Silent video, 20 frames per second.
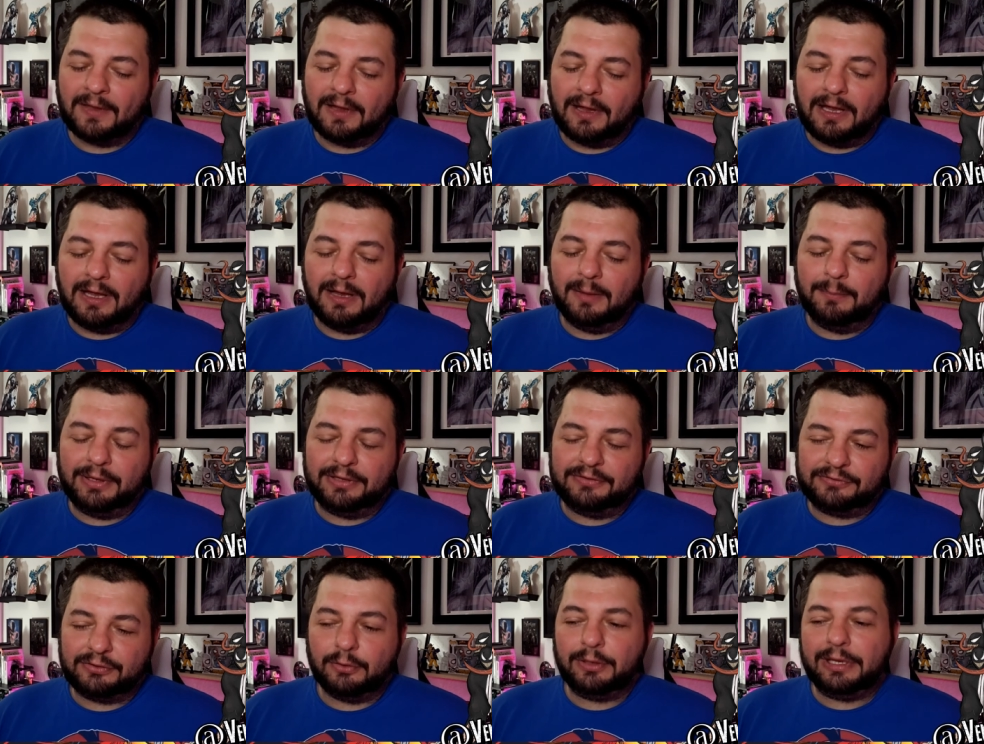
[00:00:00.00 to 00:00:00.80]
Uh,
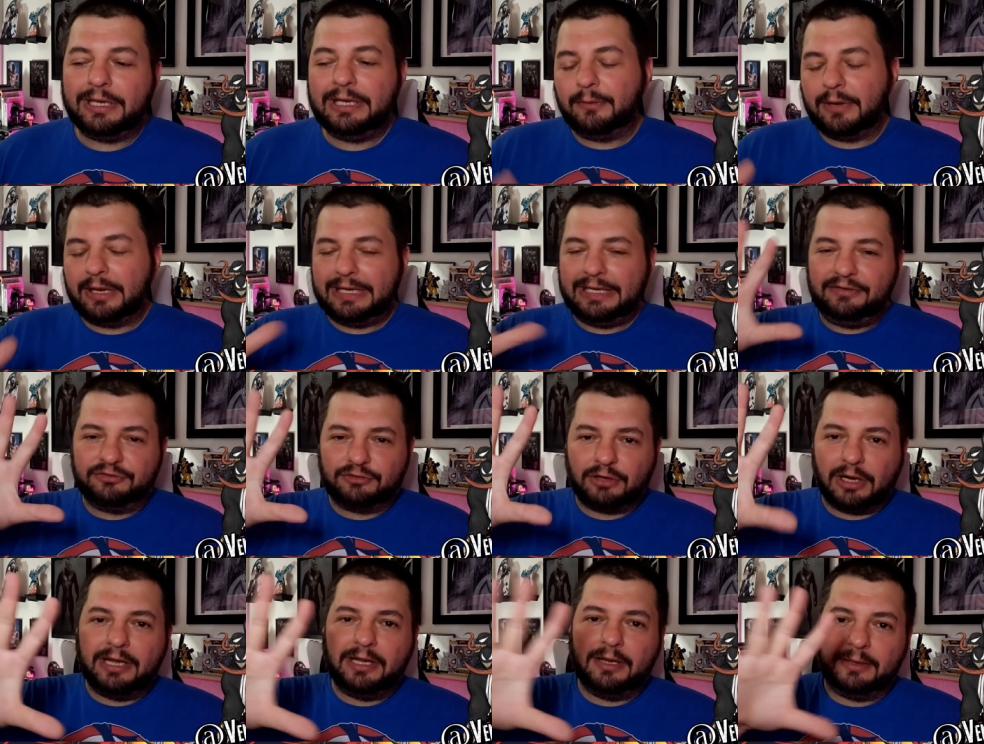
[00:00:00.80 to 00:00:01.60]
but so anyway, he's
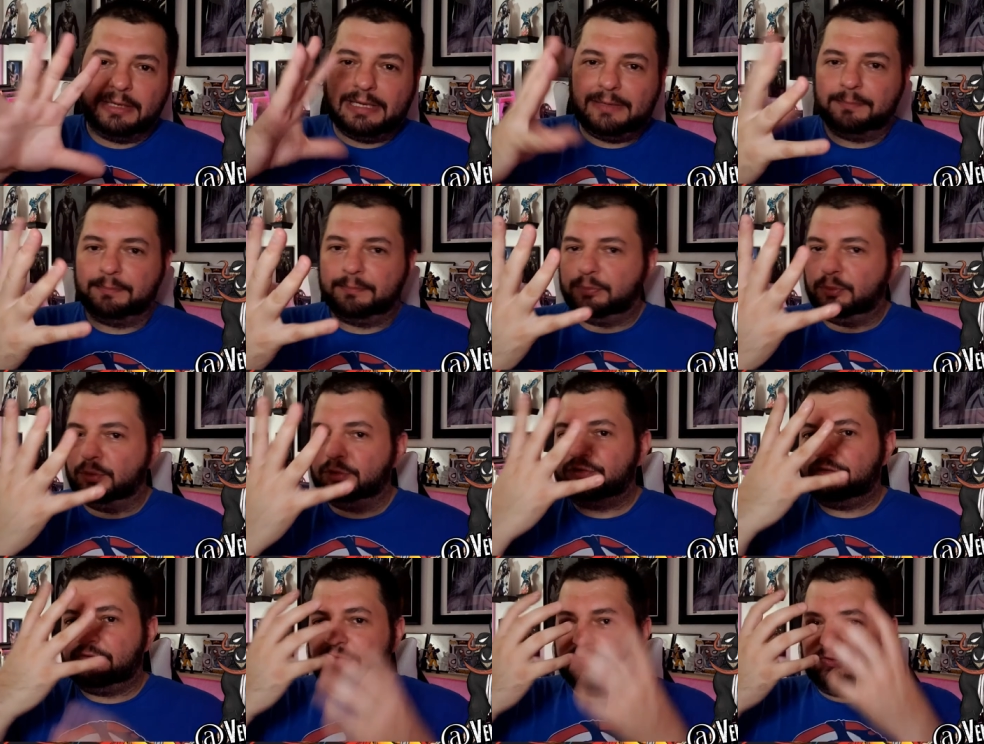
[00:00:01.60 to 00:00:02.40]
trying to, he
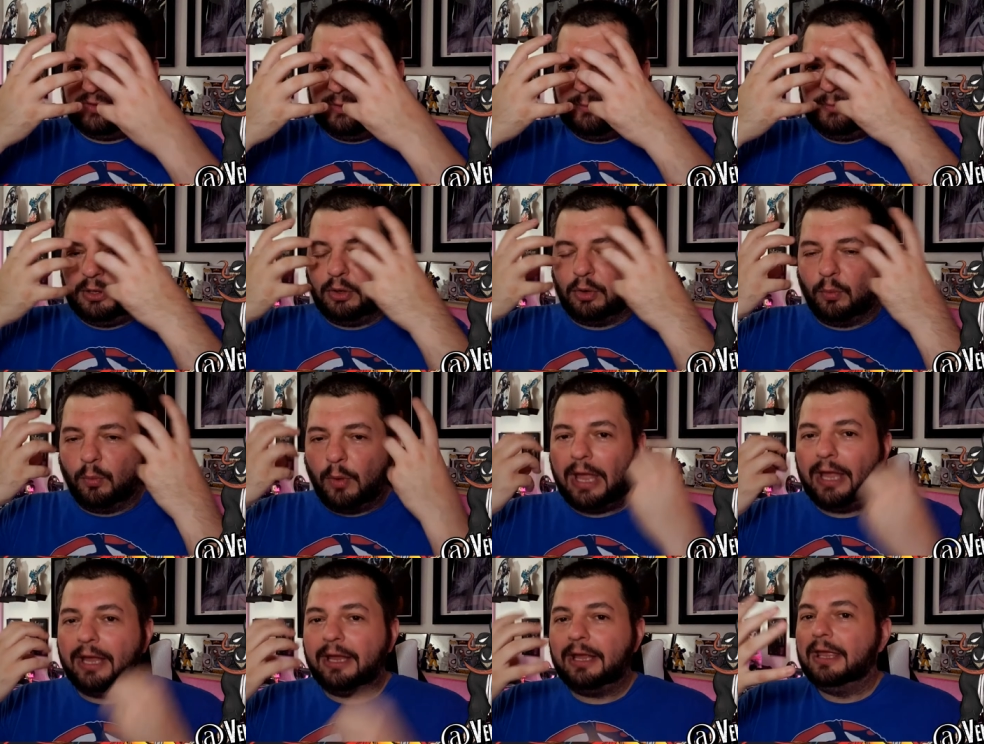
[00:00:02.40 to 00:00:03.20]
pushes the symbiote
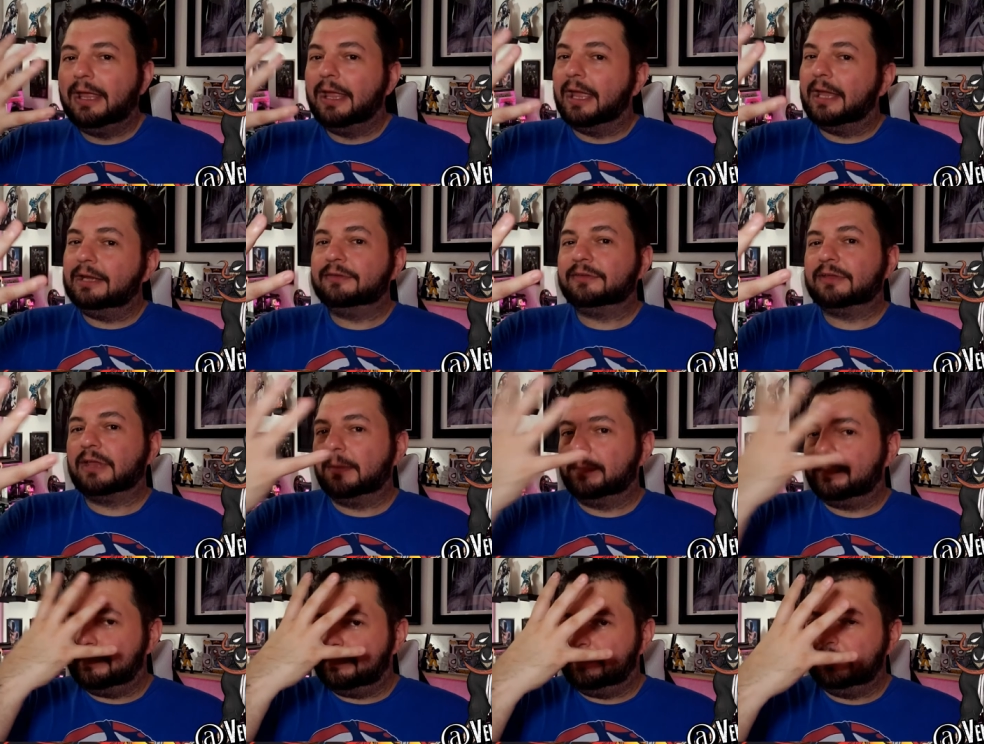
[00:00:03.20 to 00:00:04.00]
away and he's going
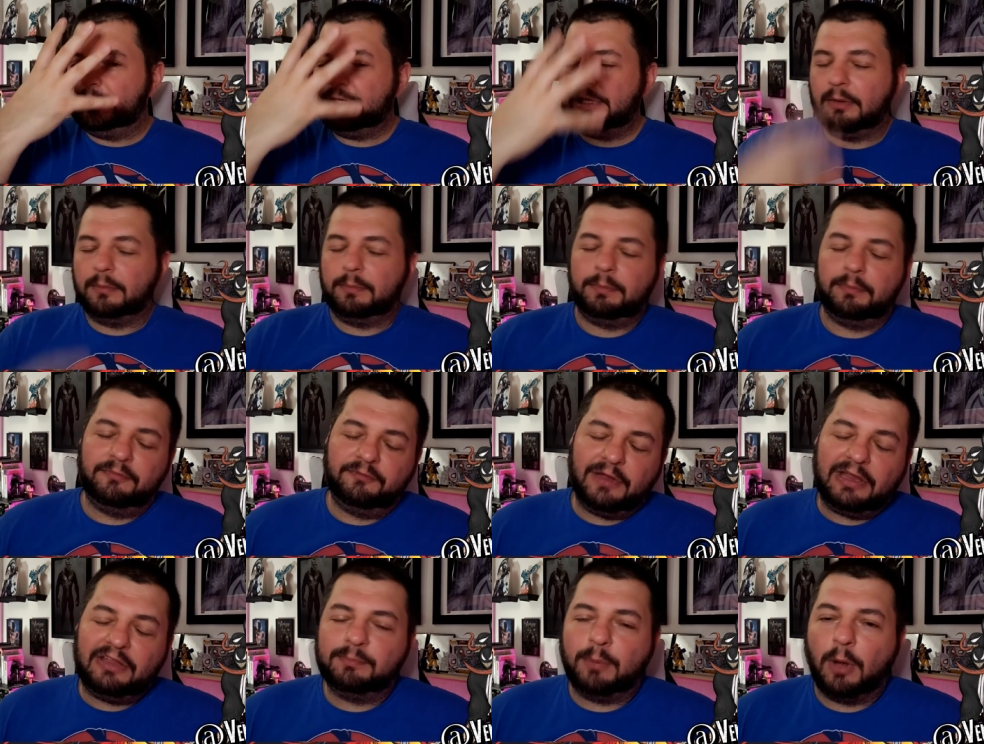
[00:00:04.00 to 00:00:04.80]
to, you know,
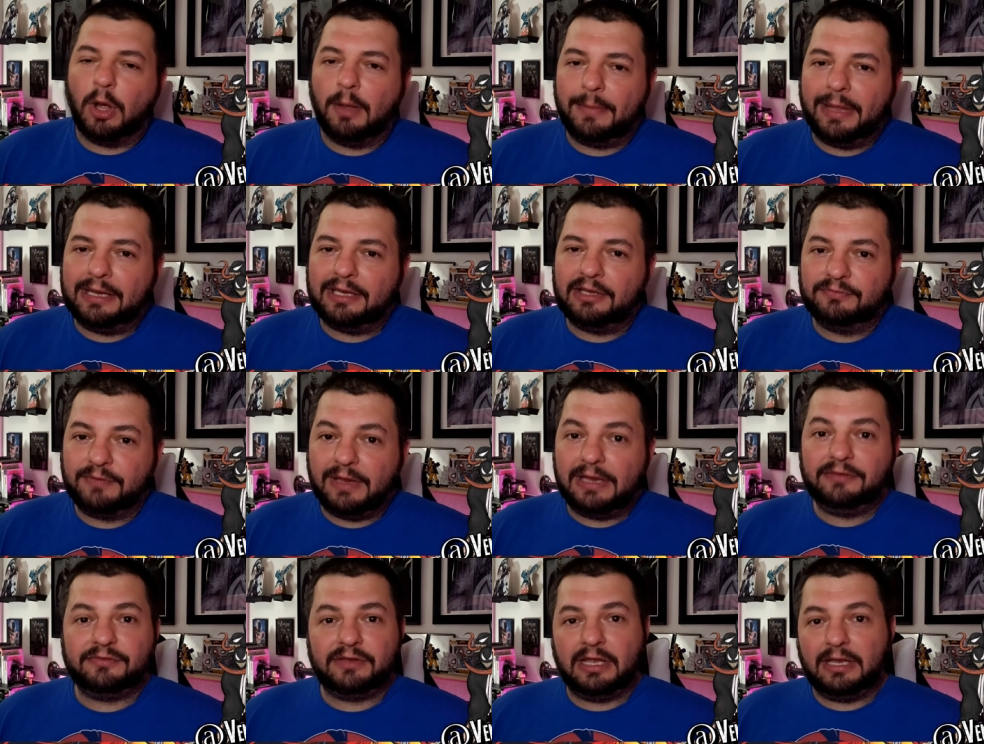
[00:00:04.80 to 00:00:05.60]
face palm Eddie's
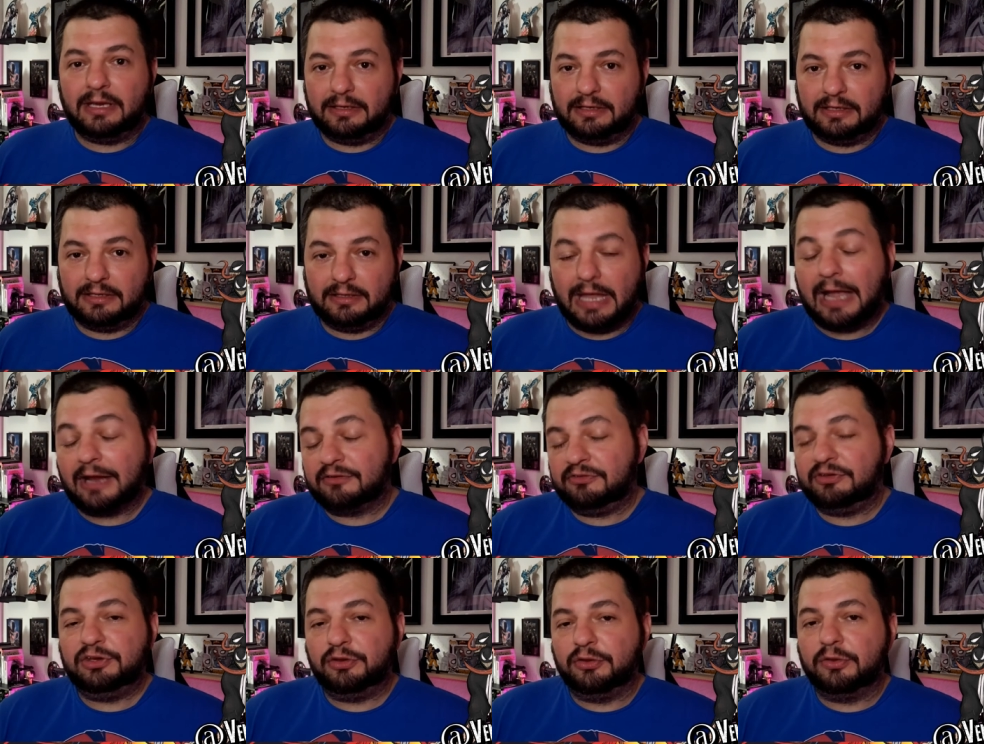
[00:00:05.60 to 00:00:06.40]
face and
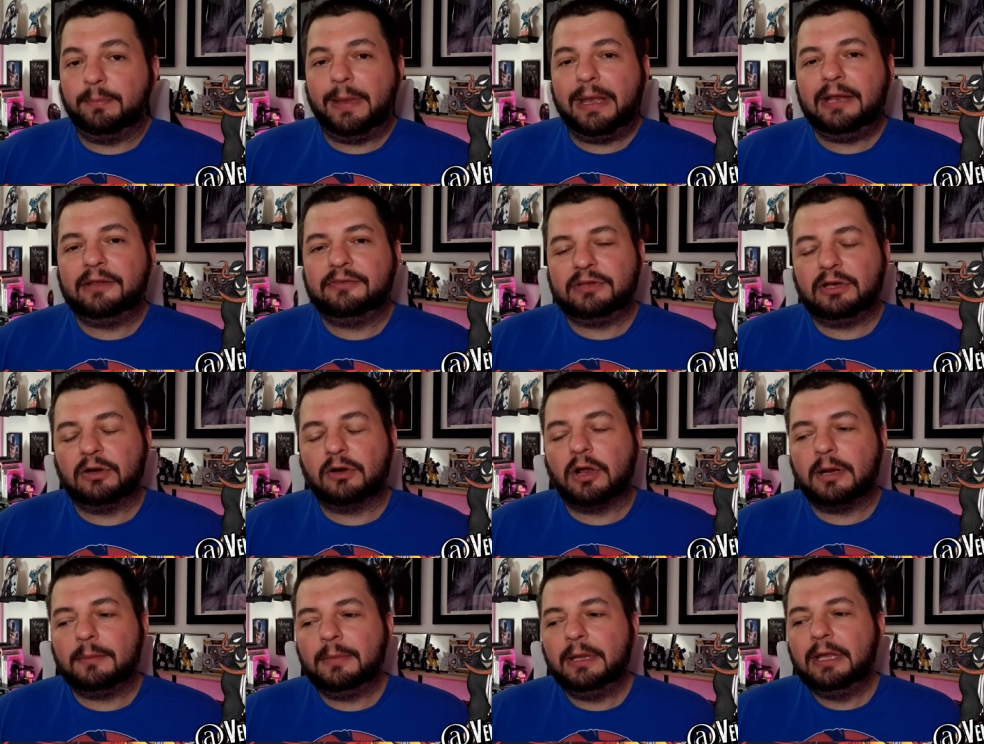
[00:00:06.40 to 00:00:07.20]
actually do the penance stare
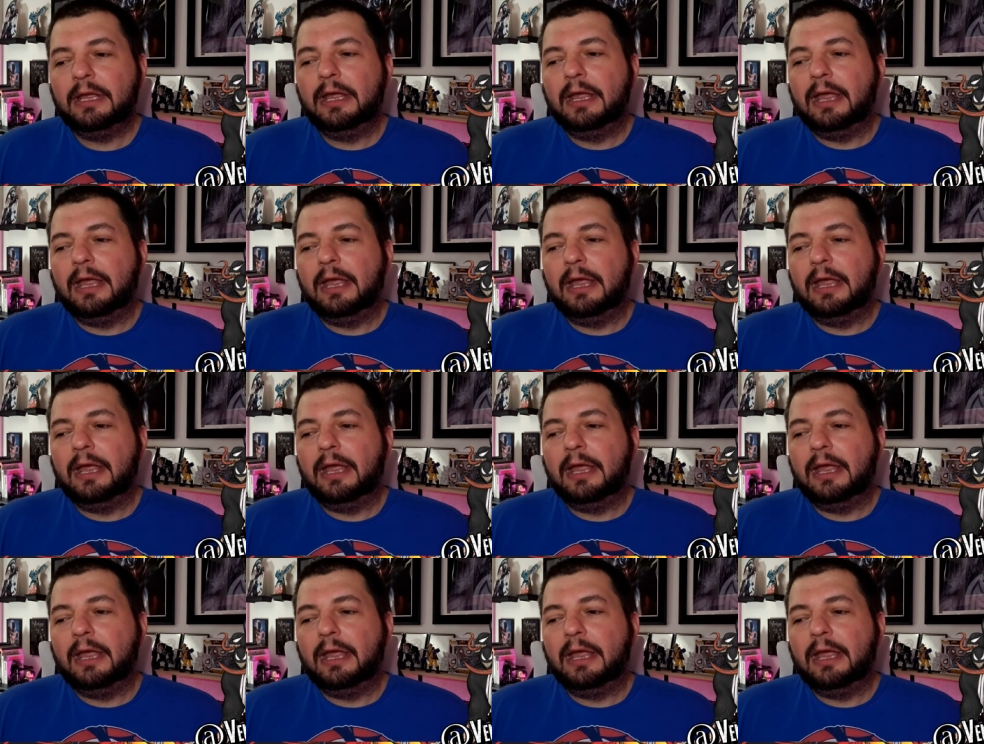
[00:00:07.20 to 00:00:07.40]
on him.